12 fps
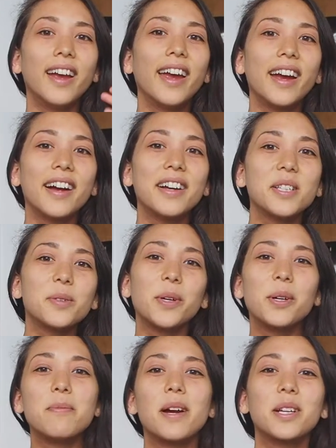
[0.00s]
Hey guys,
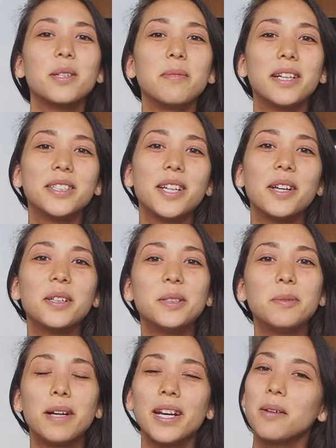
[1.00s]
welcome back to my
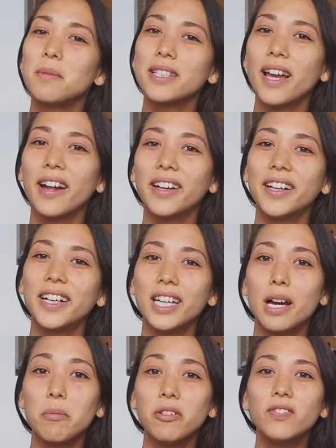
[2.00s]
channel. My name is Anna
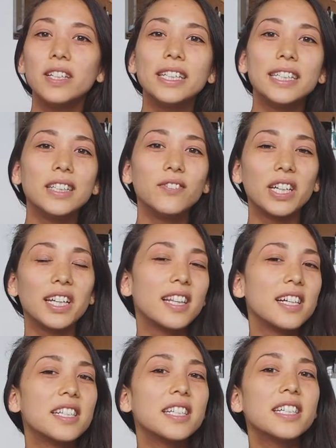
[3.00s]
and I'm a vegan living in
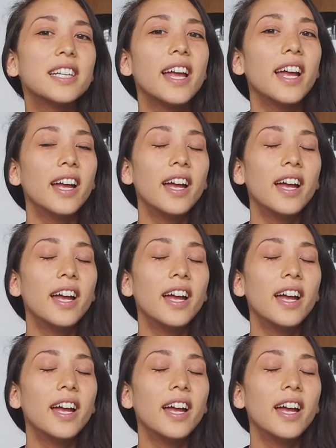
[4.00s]
London.